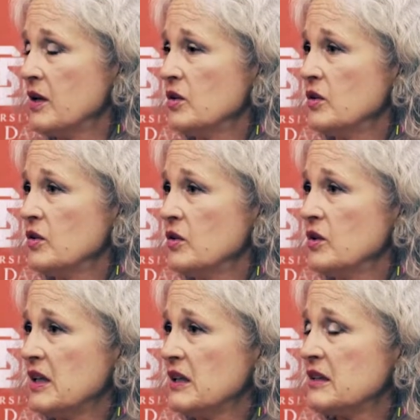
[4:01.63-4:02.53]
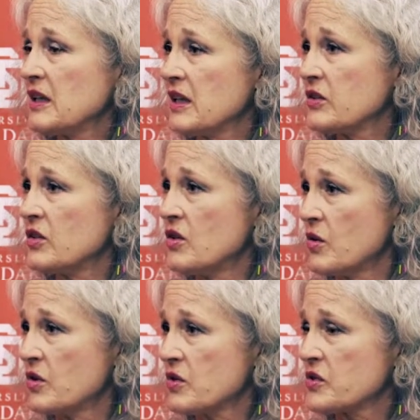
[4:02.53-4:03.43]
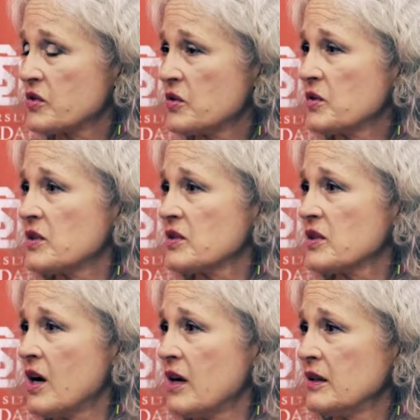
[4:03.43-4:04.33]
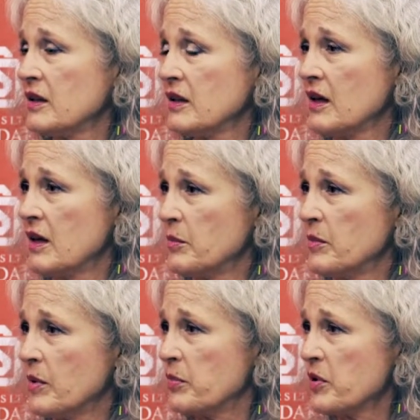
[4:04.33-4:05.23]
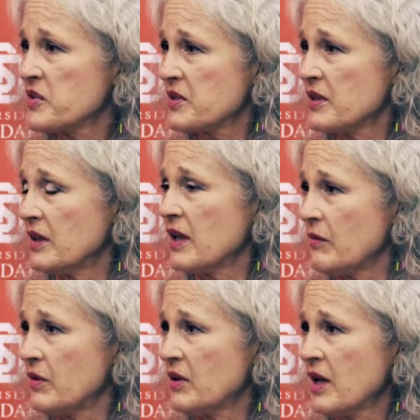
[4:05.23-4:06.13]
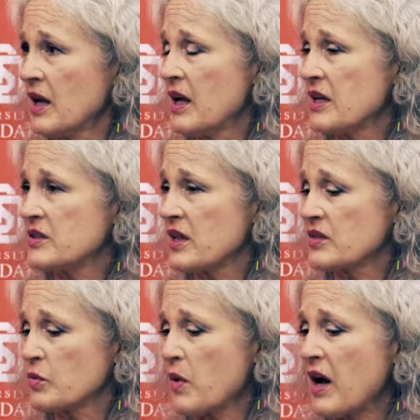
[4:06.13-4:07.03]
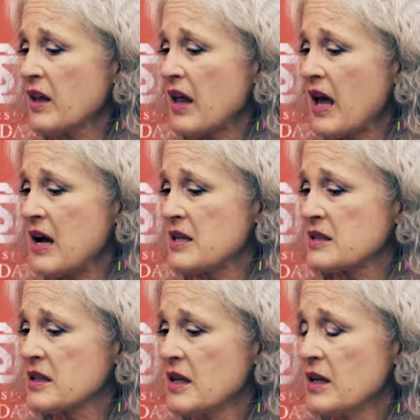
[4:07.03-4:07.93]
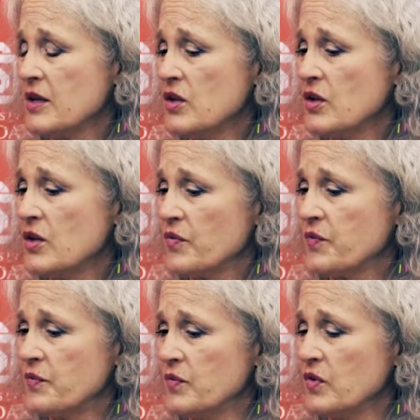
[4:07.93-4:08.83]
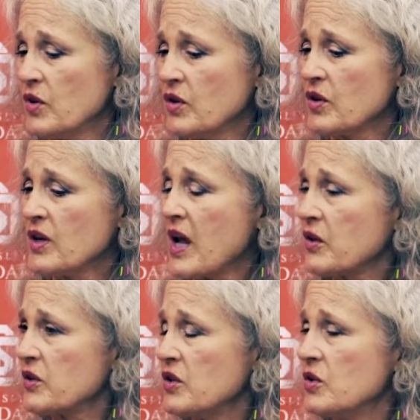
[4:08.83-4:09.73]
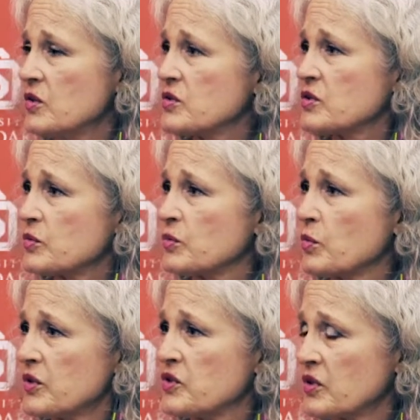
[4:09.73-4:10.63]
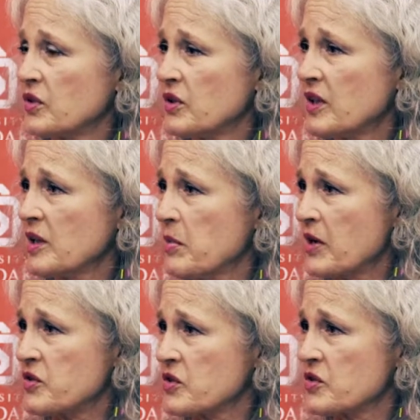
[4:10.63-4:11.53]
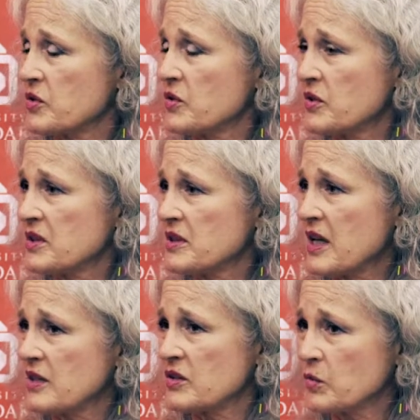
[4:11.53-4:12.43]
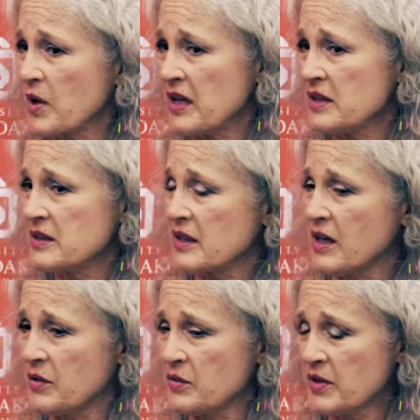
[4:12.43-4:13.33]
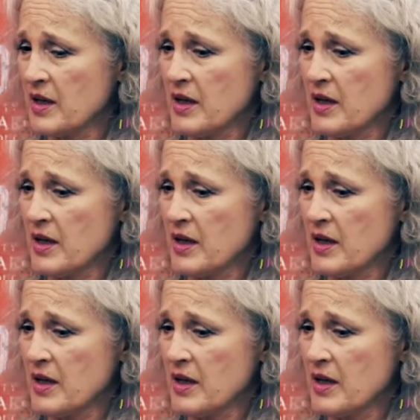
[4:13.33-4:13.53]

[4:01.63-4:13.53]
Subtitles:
You need to get to know your students on a personal level, as well as learn how to use what you're learning about your students as a ways of